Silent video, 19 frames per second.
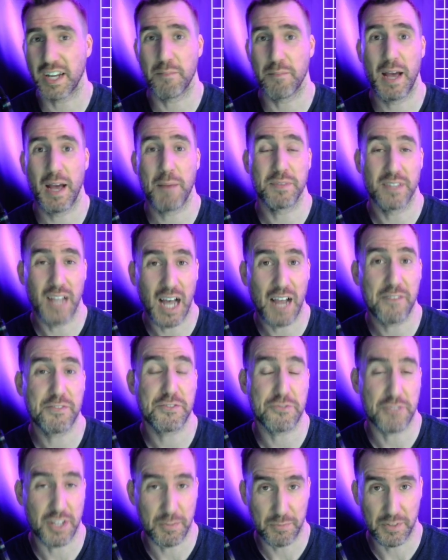map live
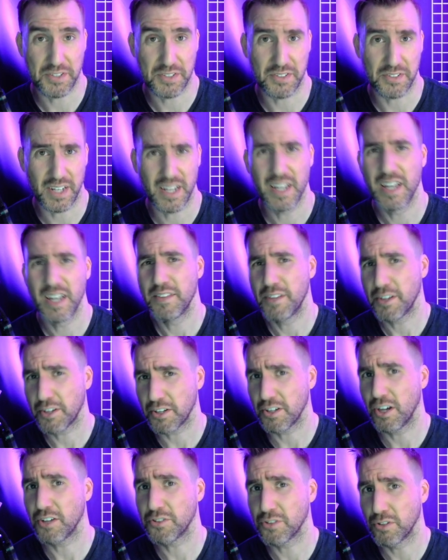stream recently that you
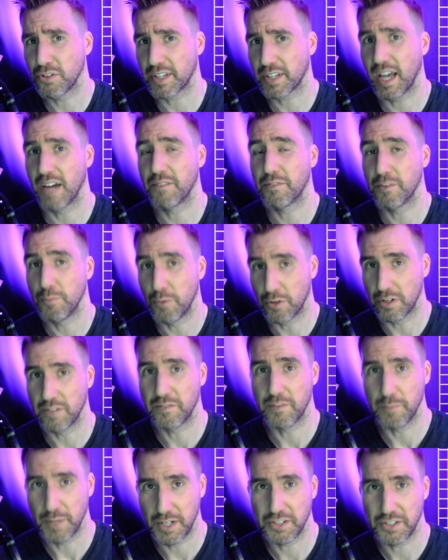can also look at for more
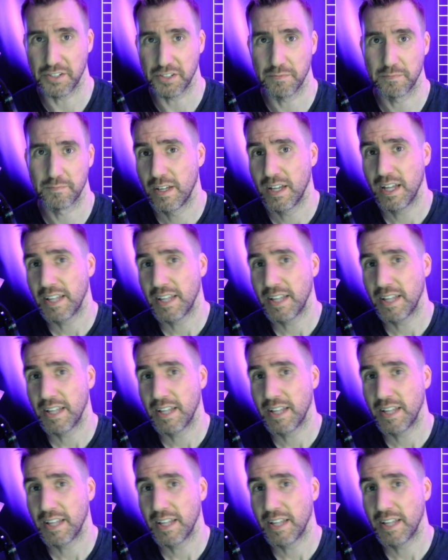information.